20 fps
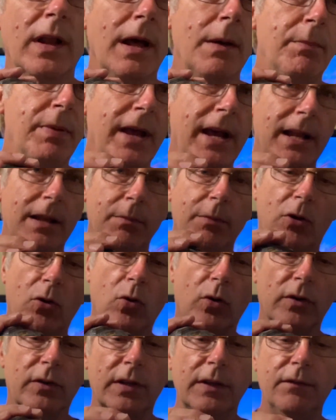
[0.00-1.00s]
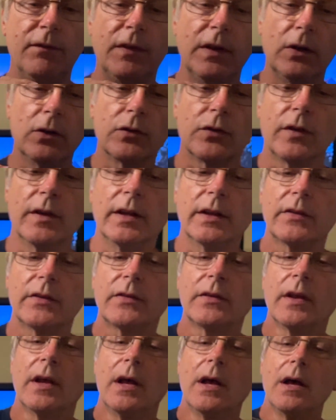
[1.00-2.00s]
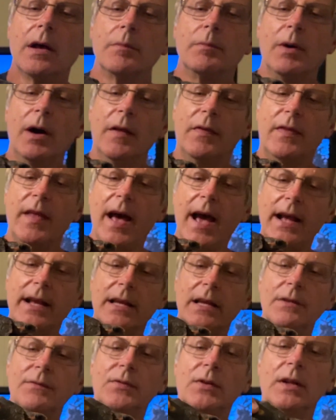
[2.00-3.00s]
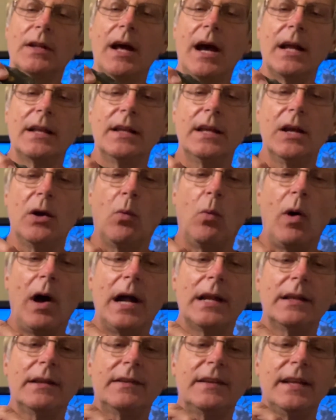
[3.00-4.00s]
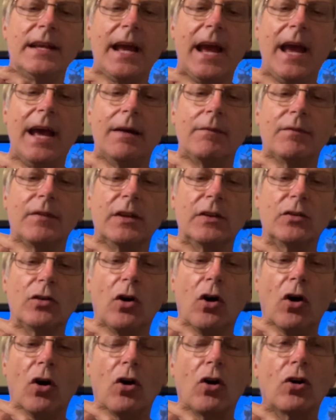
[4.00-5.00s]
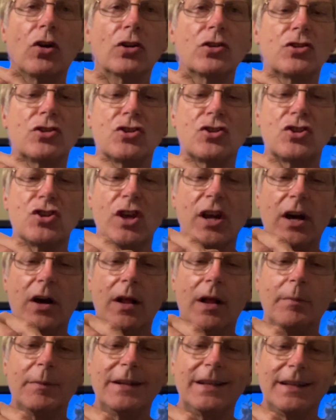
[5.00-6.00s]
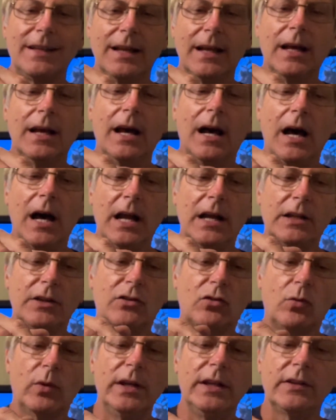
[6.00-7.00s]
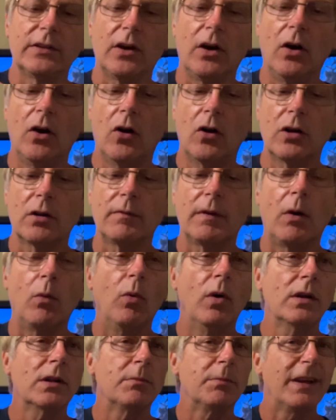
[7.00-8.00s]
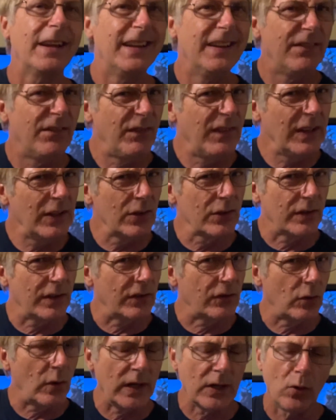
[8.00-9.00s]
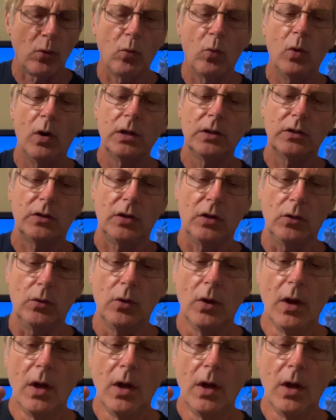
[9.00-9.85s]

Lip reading: I pet him, of course, he feels this. But that gives you an idea. Why does he have this hard shell? I mean, I could squeeze it hard if I wanted, but he feels it, so I don't want to.